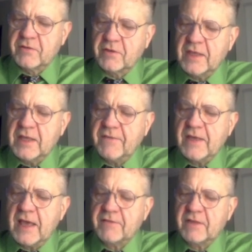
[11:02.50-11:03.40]
think if you
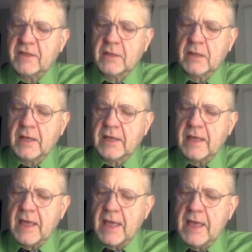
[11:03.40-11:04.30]
have something like
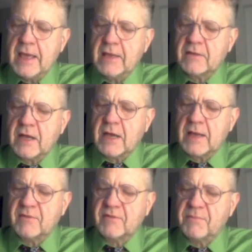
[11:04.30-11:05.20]
a
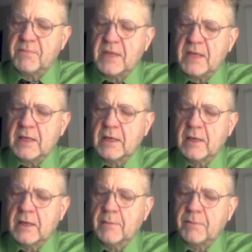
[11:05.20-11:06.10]
times b
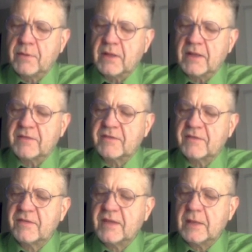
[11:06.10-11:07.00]
plus
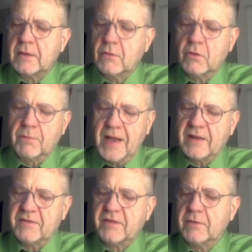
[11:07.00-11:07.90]
c, or
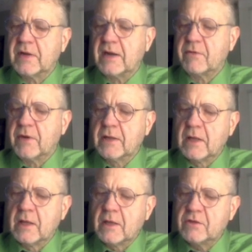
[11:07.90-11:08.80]
minus c, whatever, right?
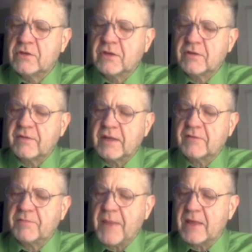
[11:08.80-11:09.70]
You just
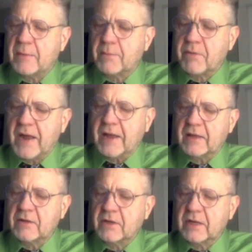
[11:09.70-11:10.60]
expand the bracket.
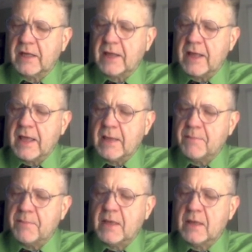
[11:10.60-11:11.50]
You're going to get
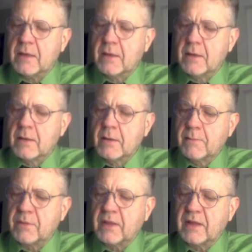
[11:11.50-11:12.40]
ab
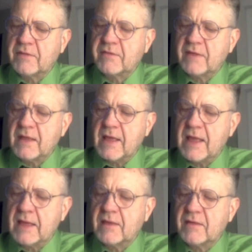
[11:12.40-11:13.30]
plus
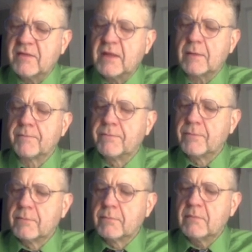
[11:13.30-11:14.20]
ac.
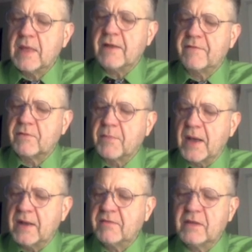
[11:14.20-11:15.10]
And if
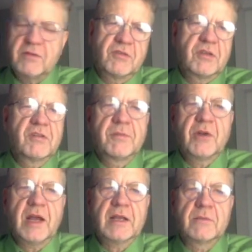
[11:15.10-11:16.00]
minus, then you're just going to
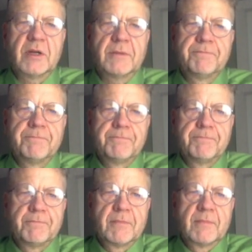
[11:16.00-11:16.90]
subtract them, right?
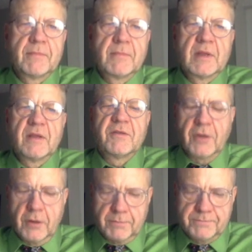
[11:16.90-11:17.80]

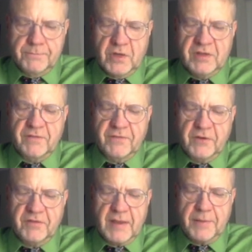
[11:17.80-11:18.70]
So what's the first
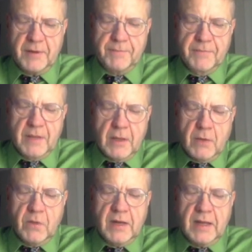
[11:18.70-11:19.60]
step here?
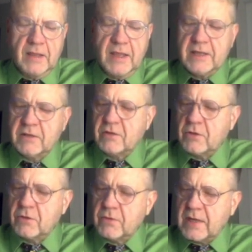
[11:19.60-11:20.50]
What I like to
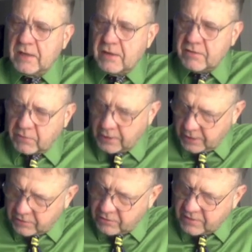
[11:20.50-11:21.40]
do is, what I'm going
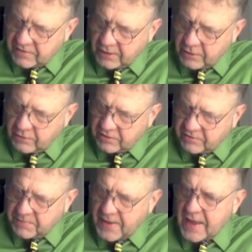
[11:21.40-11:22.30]
to do is I'm going to
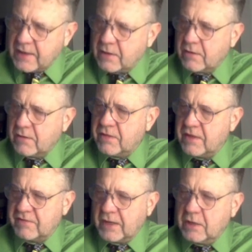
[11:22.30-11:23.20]
expand this.
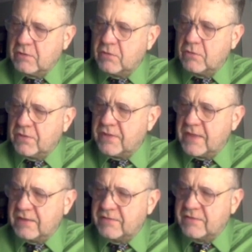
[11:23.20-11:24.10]
I'm going to do
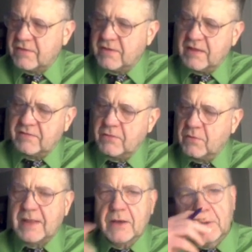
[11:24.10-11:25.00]
this to this
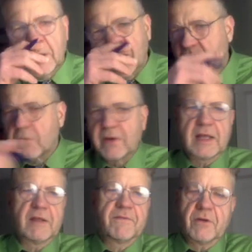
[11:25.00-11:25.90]
without going
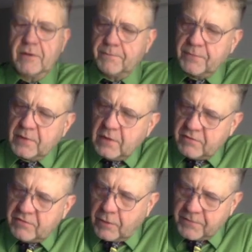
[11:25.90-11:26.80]
any further.
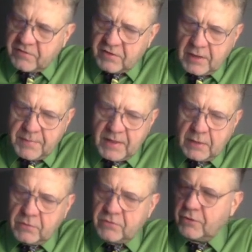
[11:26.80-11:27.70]
So this is going to be
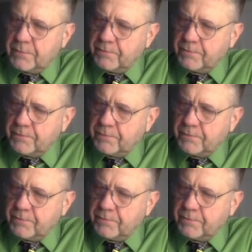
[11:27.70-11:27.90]
equal to,